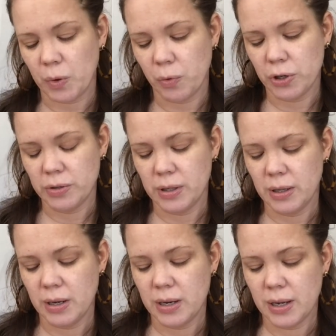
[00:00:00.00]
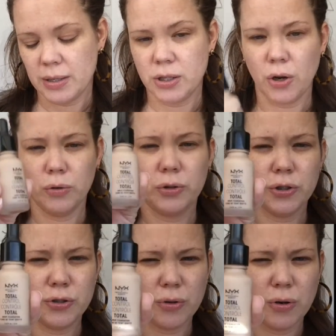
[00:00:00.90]
We're using the NYX Total
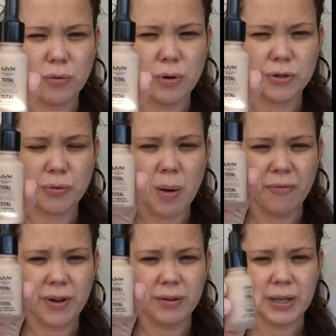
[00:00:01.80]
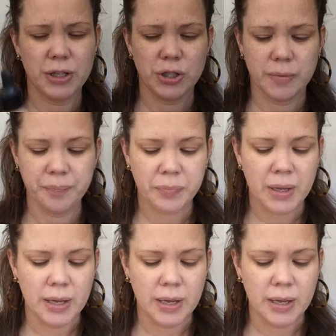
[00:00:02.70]
Control Drop Foundation.